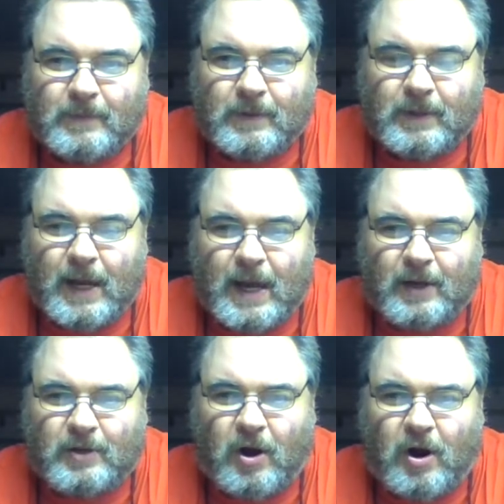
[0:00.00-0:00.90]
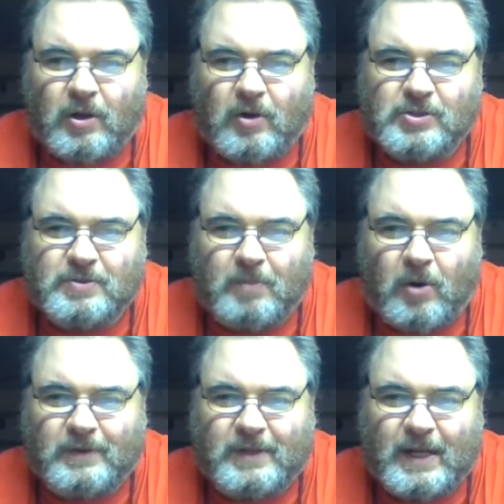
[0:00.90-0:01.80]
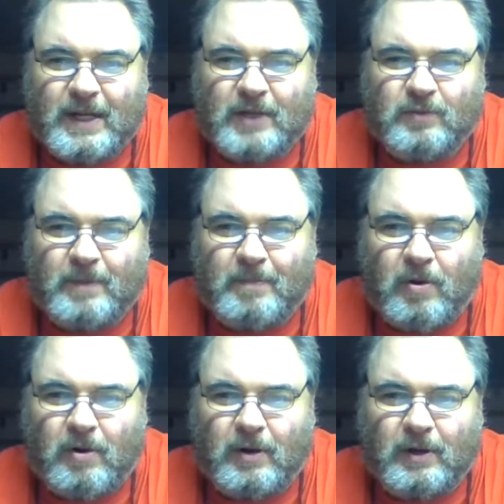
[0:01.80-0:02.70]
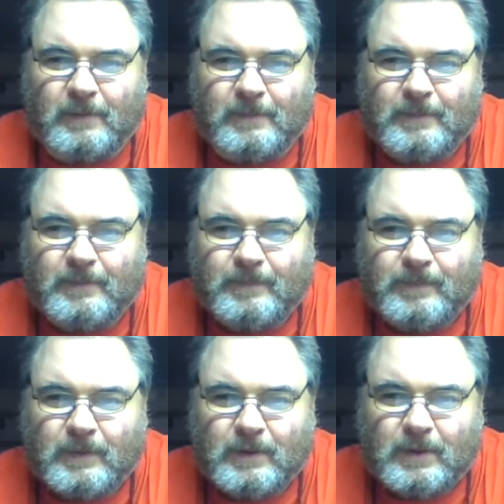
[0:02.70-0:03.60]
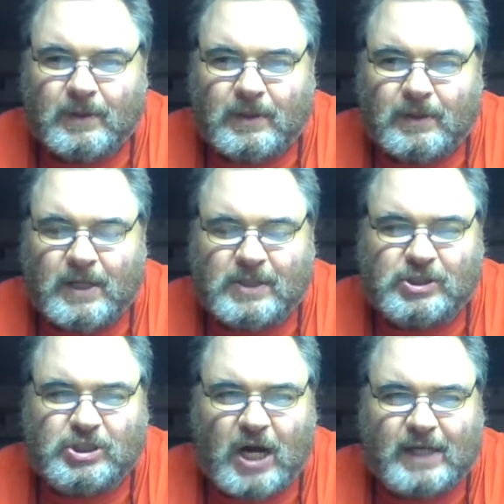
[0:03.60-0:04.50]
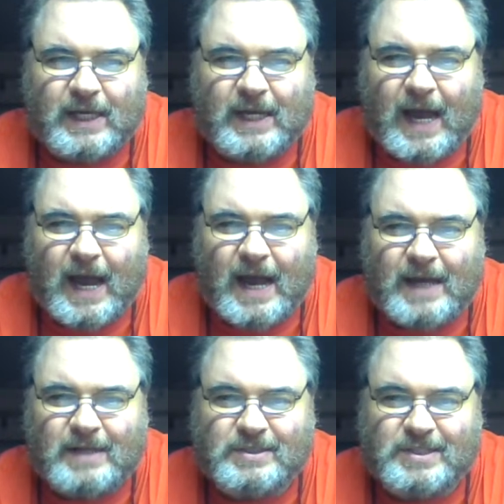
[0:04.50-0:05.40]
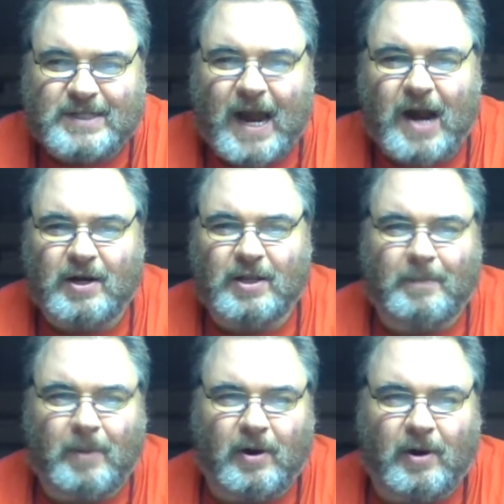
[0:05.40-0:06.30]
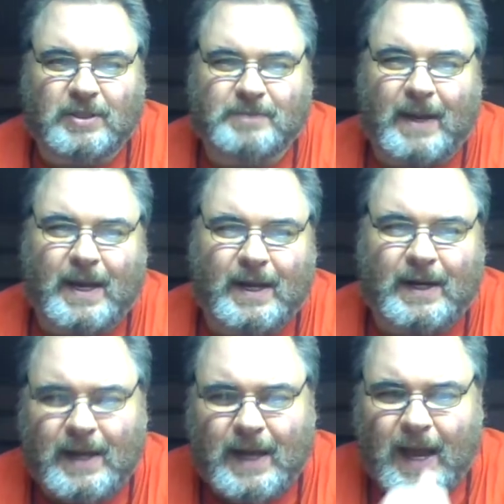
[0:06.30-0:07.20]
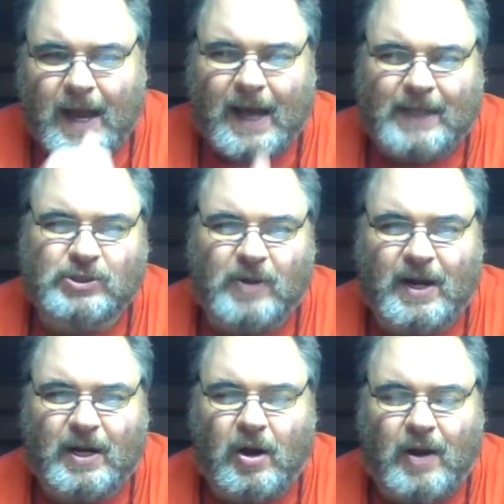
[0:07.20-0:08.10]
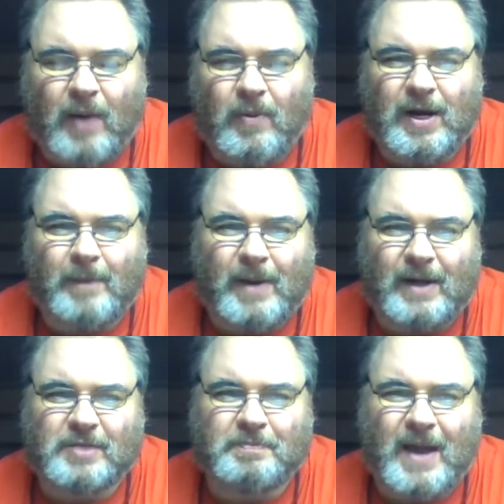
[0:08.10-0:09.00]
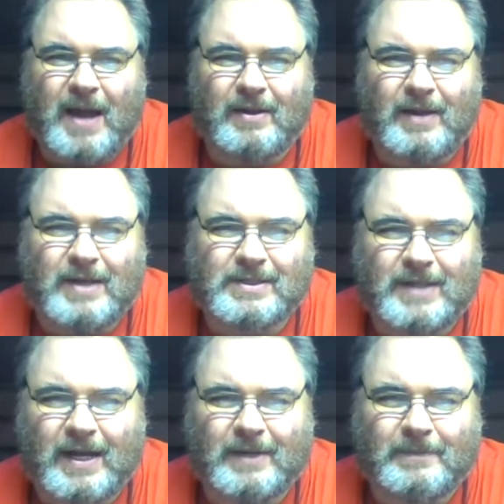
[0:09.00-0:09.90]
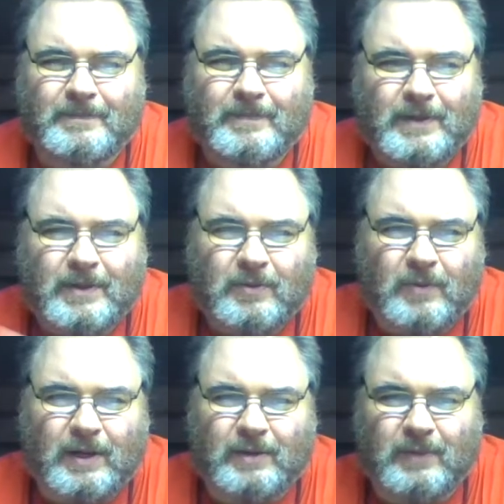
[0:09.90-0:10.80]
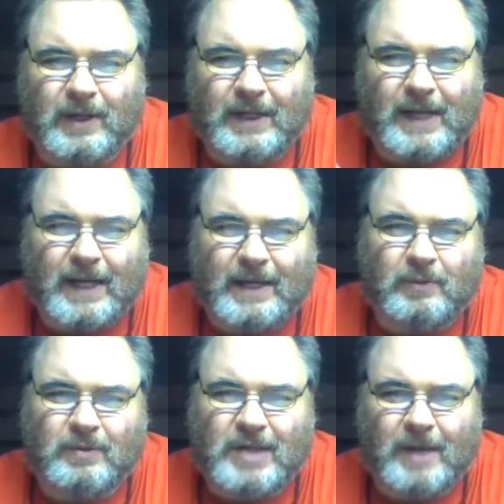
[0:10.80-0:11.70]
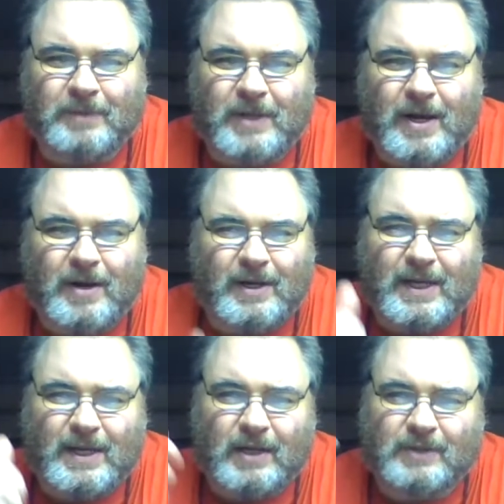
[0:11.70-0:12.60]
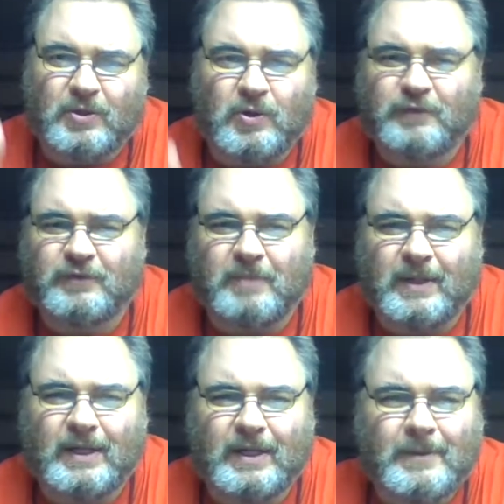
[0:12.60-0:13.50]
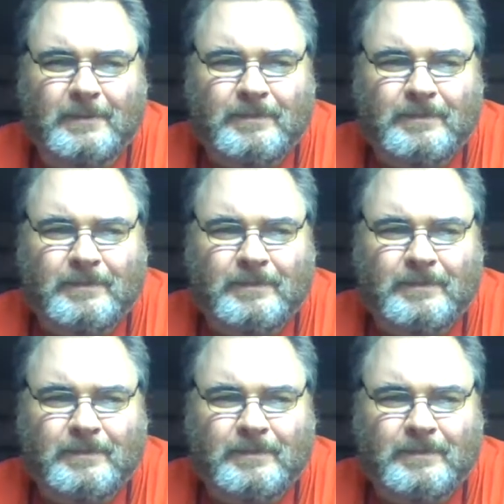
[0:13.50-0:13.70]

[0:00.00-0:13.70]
Yeah, Carlos Martinez Reborn. This Chucky guy is scared of the Bergs, man. I went up on his panel last night when Nick was up there, and he hatoofed me.